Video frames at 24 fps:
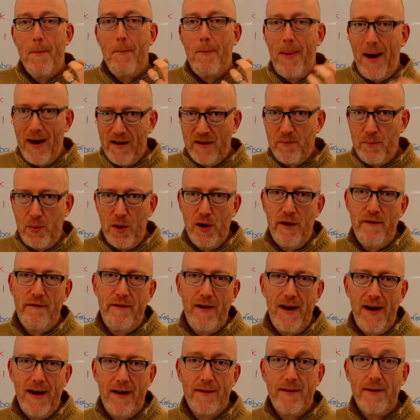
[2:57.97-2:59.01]
past
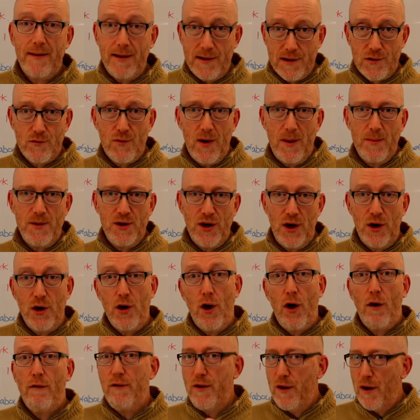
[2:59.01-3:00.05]
perfect description
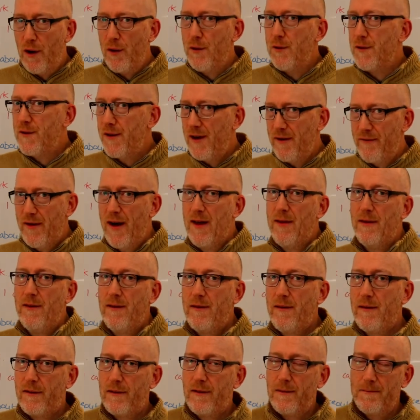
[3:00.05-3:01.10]
of those
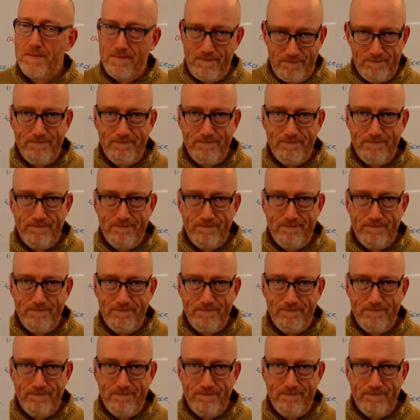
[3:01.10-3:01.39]
events.